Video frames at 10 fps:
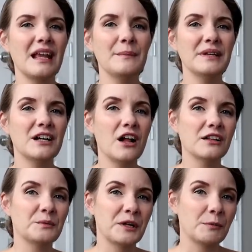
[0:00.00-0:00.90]
I'm gonna call
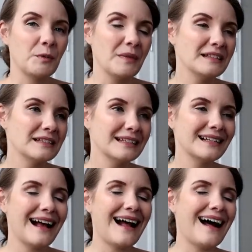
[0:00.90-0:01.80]
it a wearable
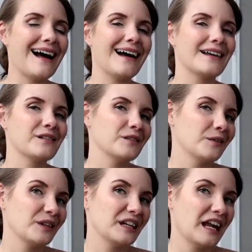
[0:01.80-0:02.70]
muslin. I don't
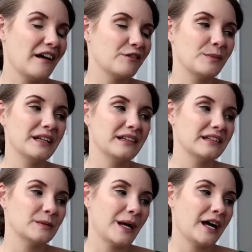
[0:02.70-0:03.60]
know that I'd ever make
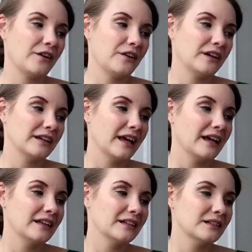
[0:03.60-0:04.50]
this pattern
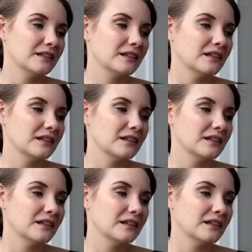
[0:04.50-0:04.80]
again.